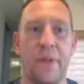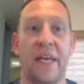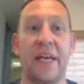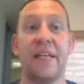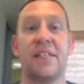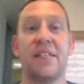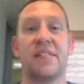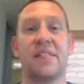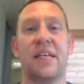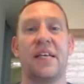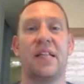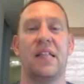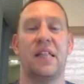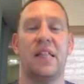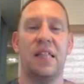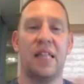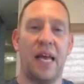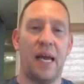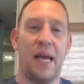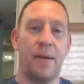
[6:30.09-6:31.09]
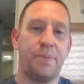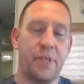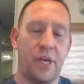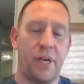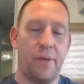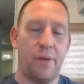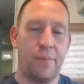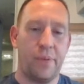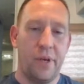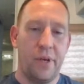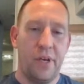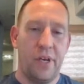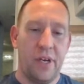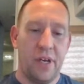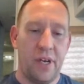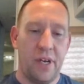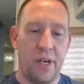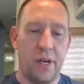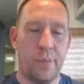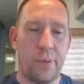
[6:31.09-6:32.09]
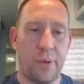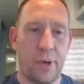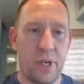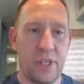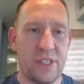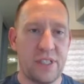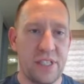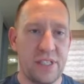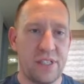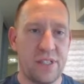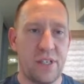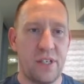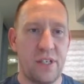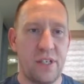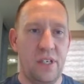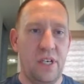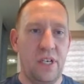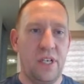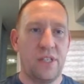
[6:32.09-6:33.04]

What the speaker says: It is a laptop processor.